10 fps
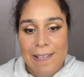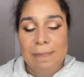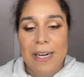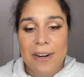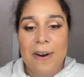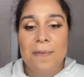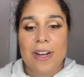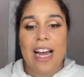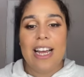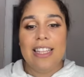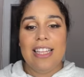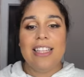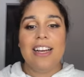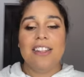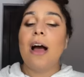better on one eye than
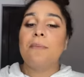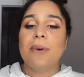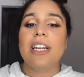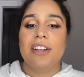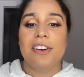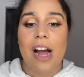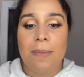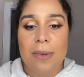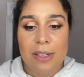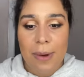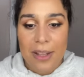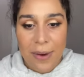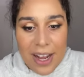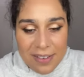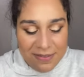the other. I'm reading your comments, by the
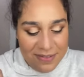way.